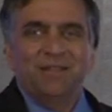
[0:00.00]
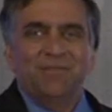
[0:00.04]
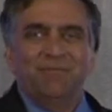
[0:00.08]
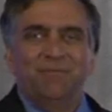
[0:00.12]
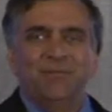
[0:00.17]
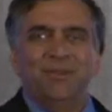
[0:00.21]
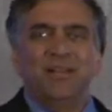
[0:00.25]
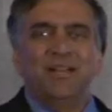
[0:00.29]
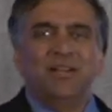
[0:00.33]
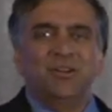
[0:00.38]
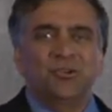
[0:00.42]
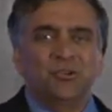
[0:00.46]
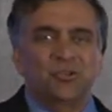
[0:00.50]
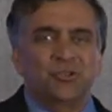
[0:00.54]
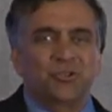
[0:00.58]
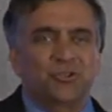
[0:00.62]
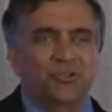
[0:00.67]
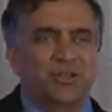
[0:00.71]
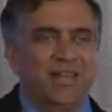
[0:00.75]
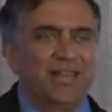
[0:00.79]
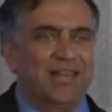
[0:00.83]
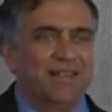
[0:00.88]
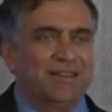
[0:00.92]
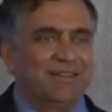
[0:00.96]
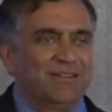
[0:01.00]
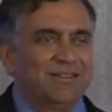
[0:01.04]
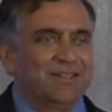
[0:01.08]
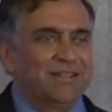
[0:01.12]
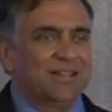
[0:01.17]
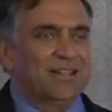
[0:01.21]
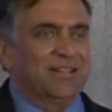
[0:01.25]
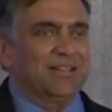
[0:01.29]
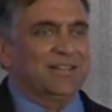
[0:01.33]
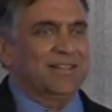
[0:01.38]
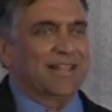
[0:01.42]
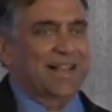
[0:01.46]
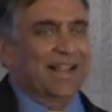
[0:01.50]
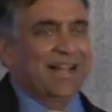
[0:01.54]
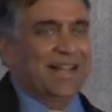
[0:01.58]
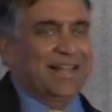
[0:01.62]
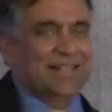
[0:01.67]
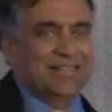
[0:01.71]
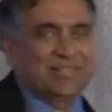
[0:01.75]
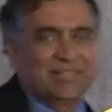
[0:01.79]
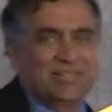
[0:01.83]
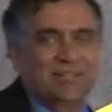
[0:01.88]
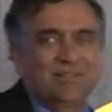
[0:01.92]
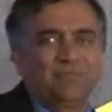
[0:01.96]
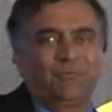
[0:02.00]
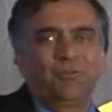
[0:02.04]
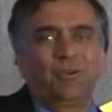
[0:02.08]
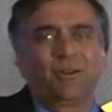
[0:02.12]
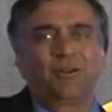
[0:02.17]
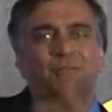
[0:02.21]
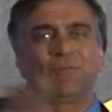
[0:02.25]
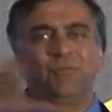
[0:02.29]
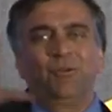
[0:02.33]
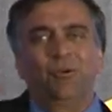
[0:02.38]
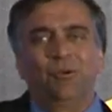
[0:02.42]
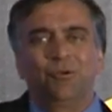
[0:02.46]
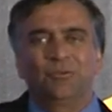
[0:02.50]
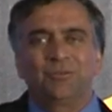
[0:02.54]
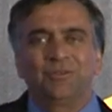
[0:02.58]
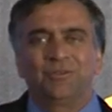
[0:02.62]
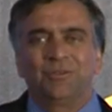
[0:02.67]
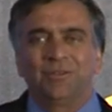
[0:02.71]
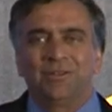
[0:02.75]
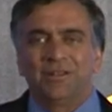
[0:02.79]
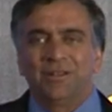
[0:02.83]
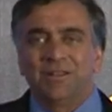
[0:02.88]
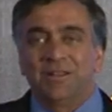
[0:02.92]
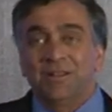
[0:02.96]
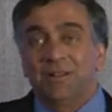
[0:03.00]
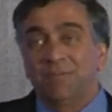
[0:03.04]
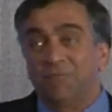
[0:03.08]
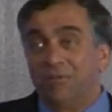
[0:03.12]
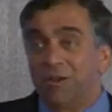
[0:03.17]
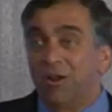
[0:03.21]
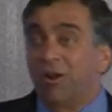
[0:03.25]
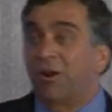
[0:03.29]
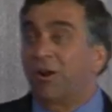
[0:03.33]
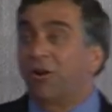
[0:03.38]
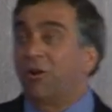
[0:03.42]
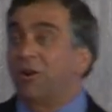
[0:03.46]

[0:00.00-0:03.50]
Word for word: We understand the content workflows. We are